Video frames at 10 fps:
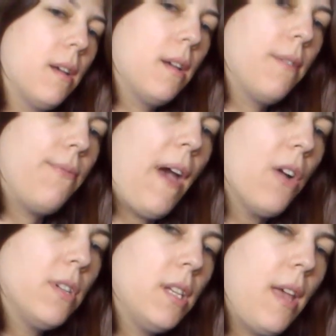
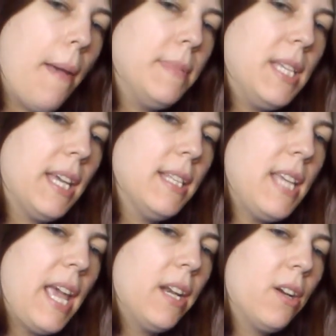found empty
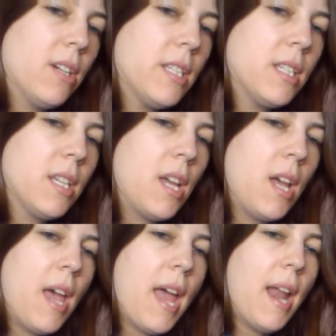containers
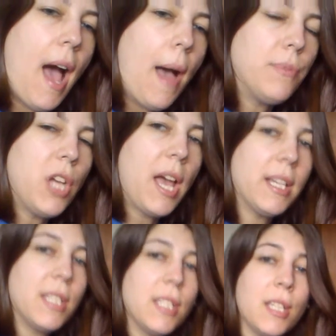and
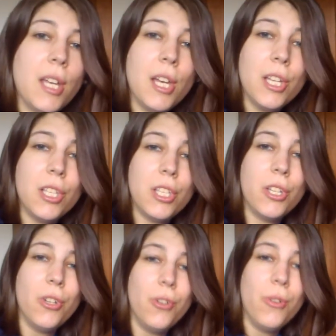objects
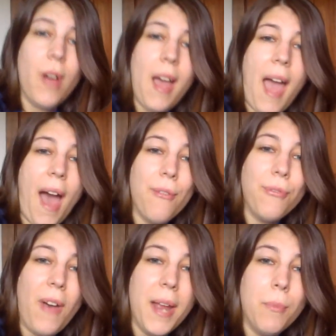to have
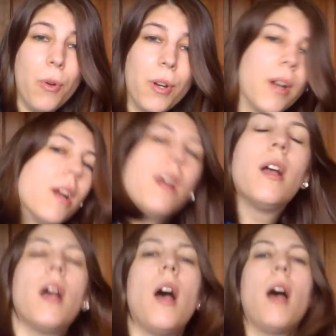fine motor
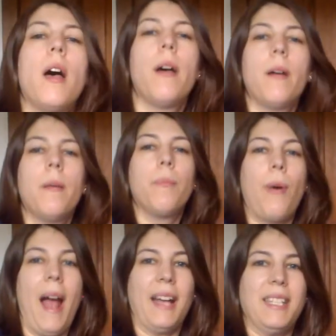
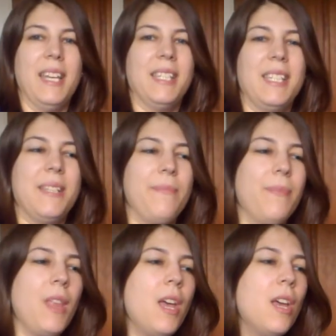practice.
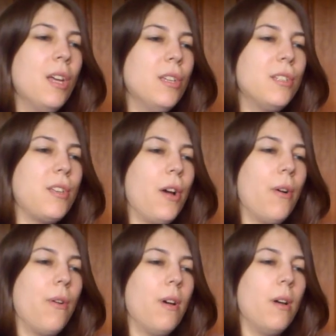
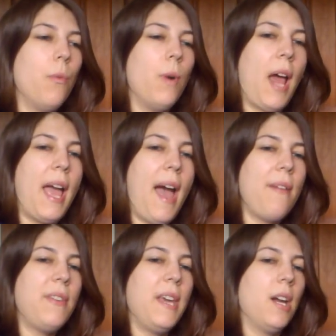So what I
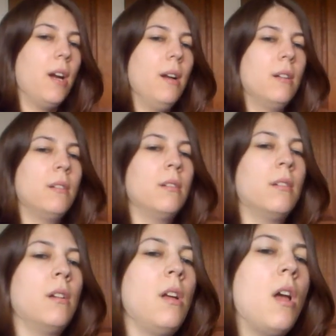have here
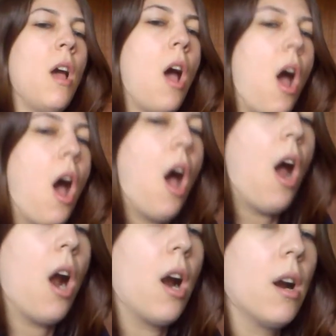
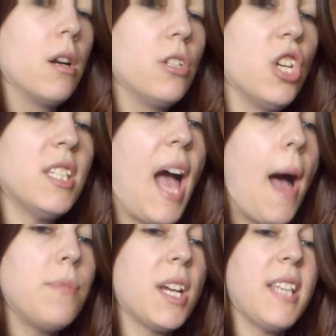are just
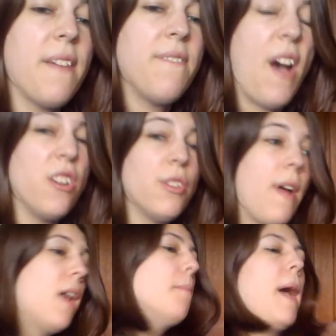objects I found
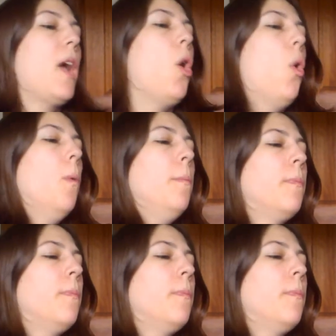around my home.